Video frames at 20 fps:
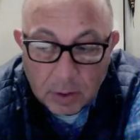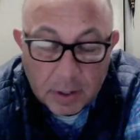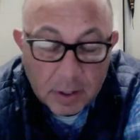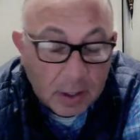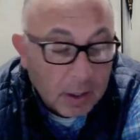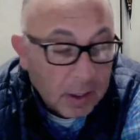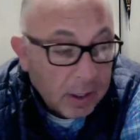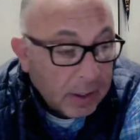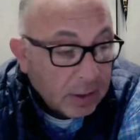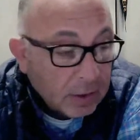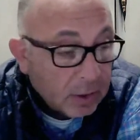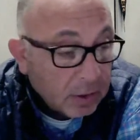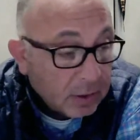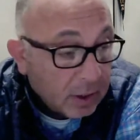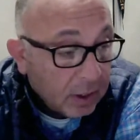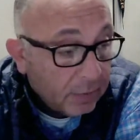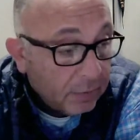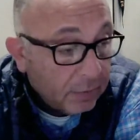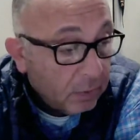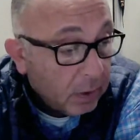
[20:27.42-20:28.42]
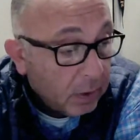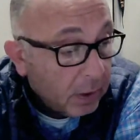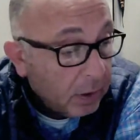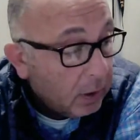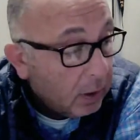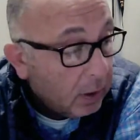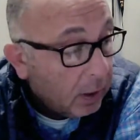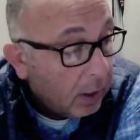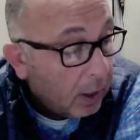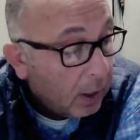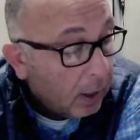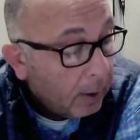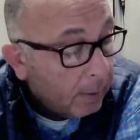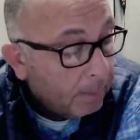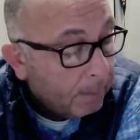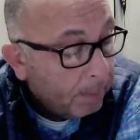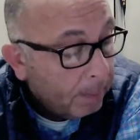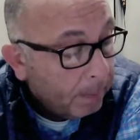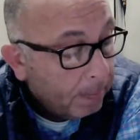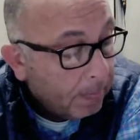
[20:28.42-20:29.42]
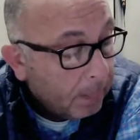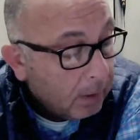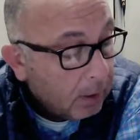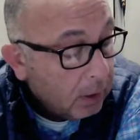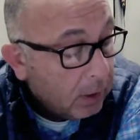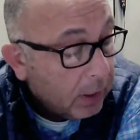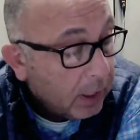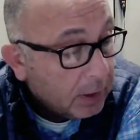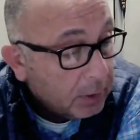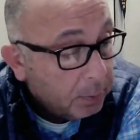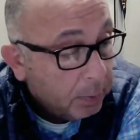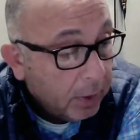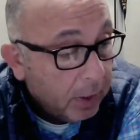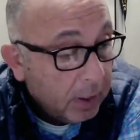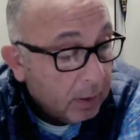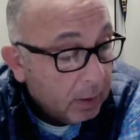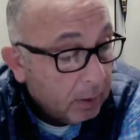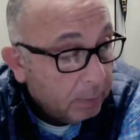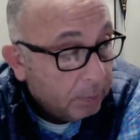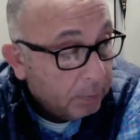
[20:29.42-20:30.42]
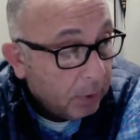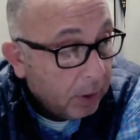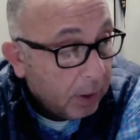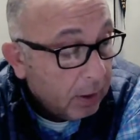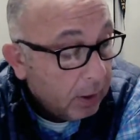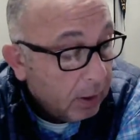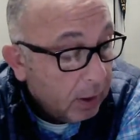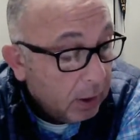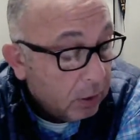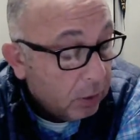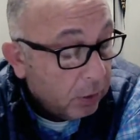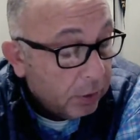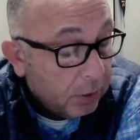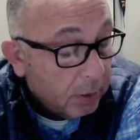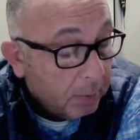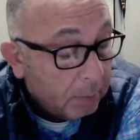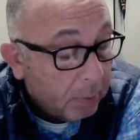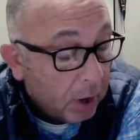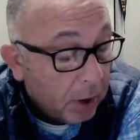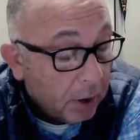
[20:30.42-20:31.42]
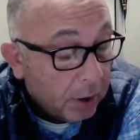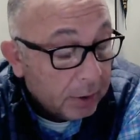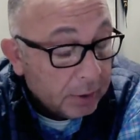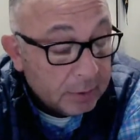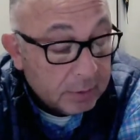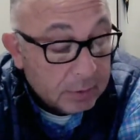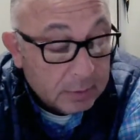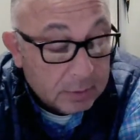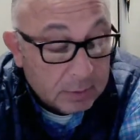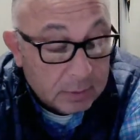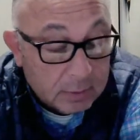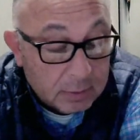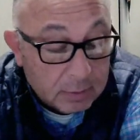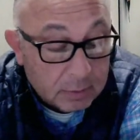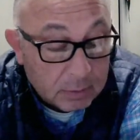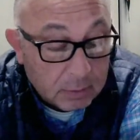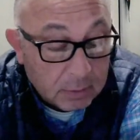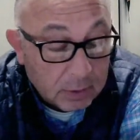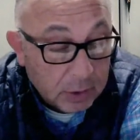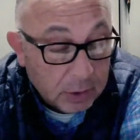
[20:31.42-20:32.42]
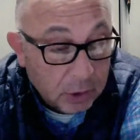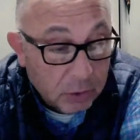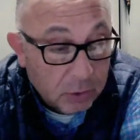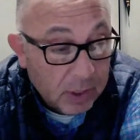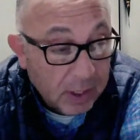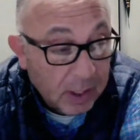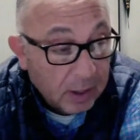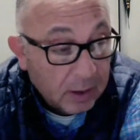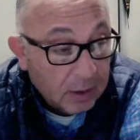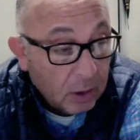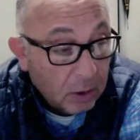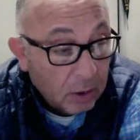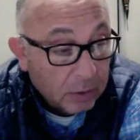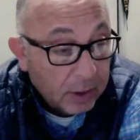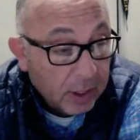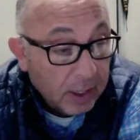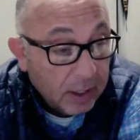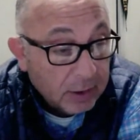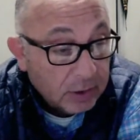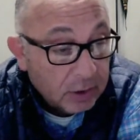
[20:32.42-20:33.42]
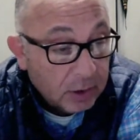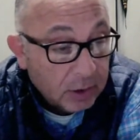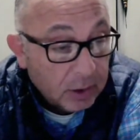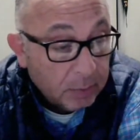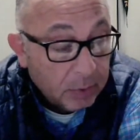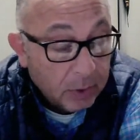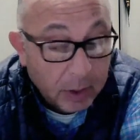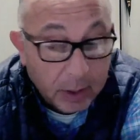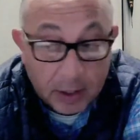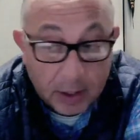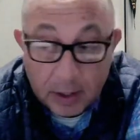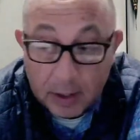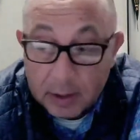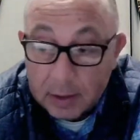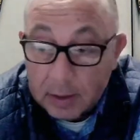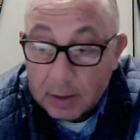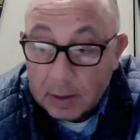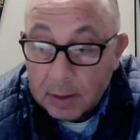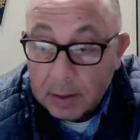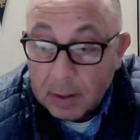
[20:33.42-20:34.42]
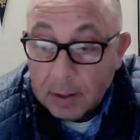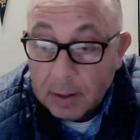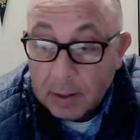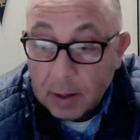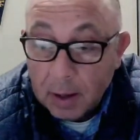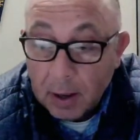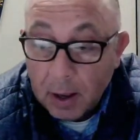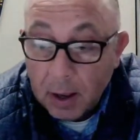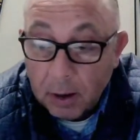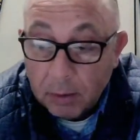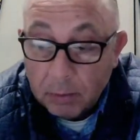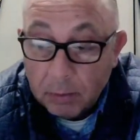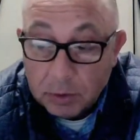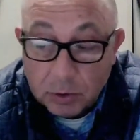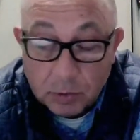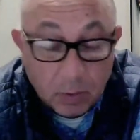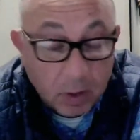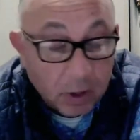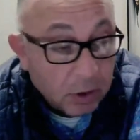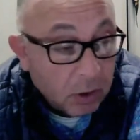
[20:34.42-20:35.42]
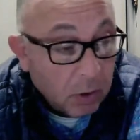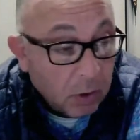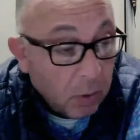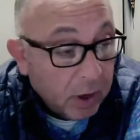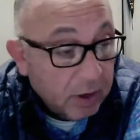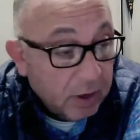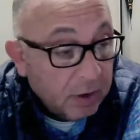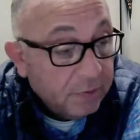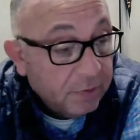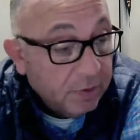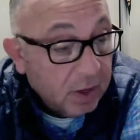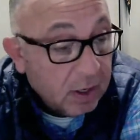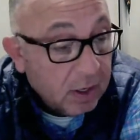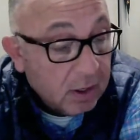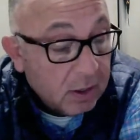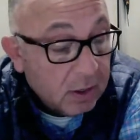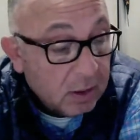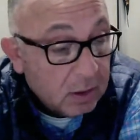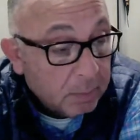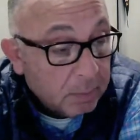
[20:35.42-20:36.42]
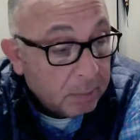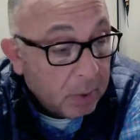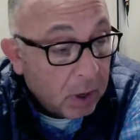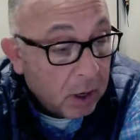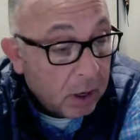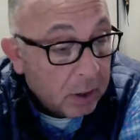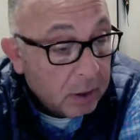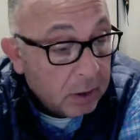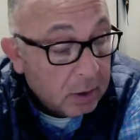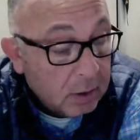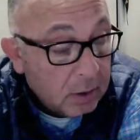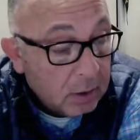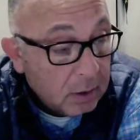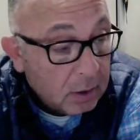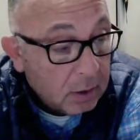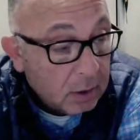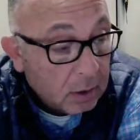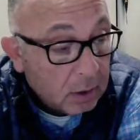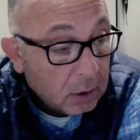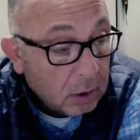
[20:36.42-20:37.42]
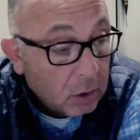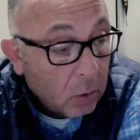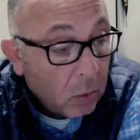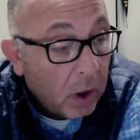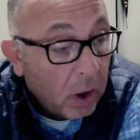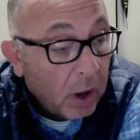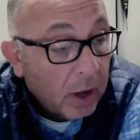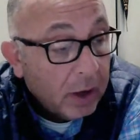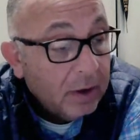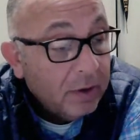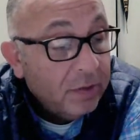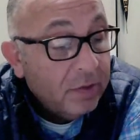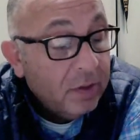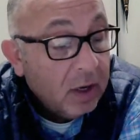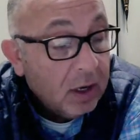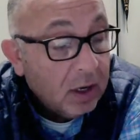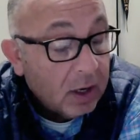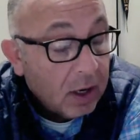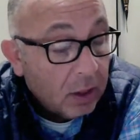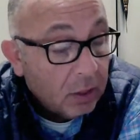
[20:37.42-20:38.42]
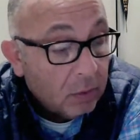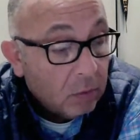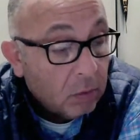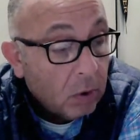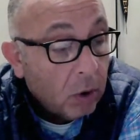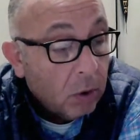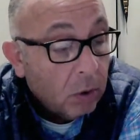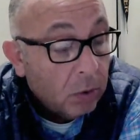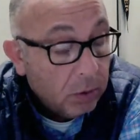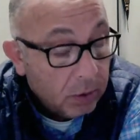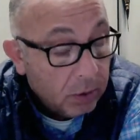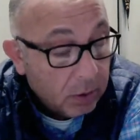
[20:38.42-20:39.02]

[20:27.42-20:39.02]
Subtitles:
here's a tough one. You guys play in in the barn, unique location to play. Would you rather go undefeated in the barn or go undefeated on the road?